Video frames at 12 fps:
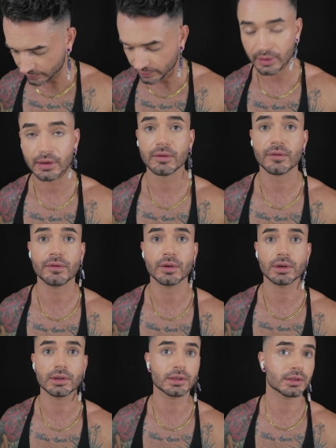very
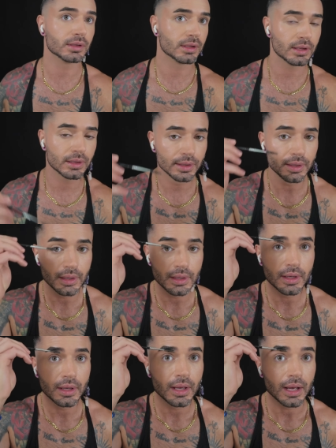full.
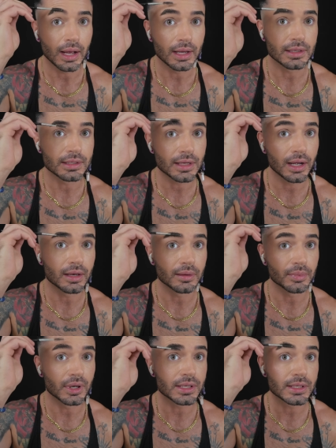I just kind of
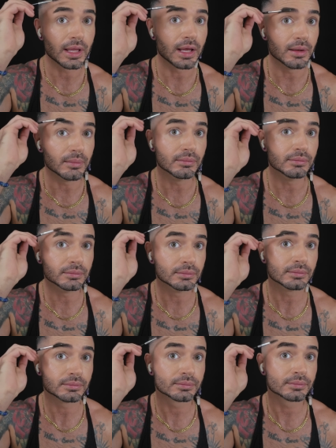brush them
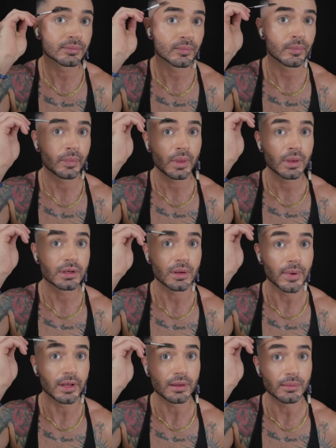to
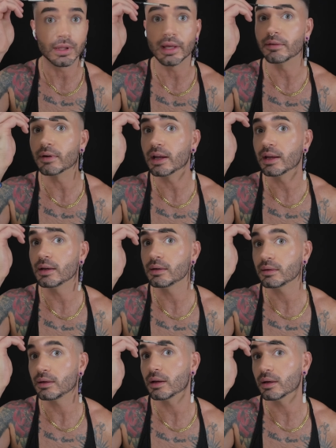make them lay right,
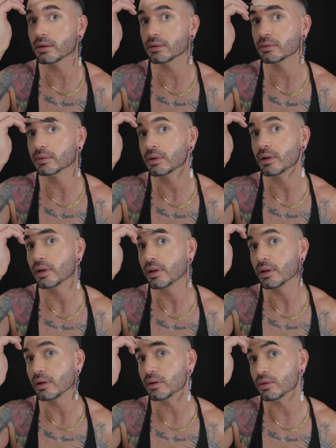you know?
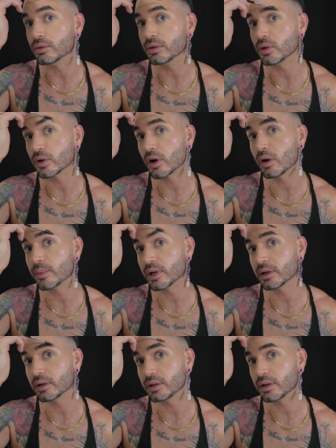You comb
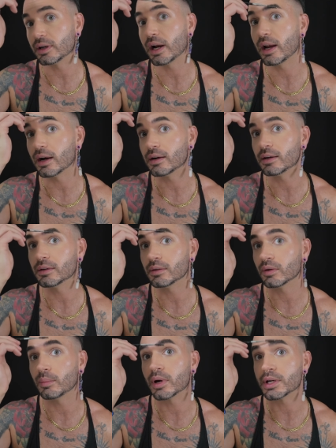your hair
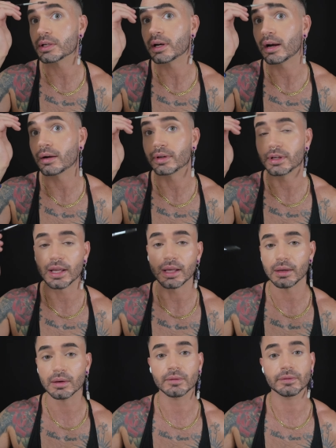or brush your hair every day,
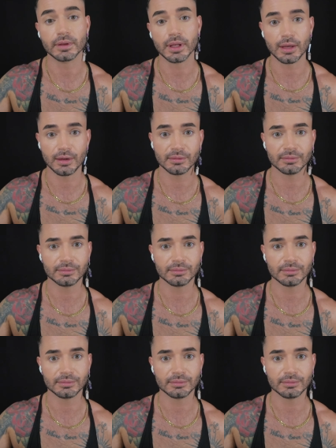hopefully,